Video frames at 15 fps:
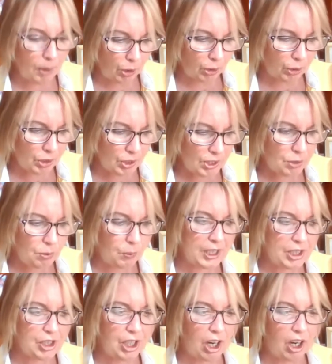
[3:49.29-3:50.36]
post
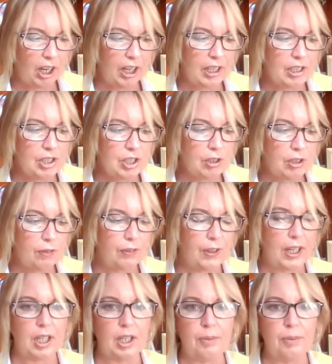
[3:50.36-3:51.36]
which kind of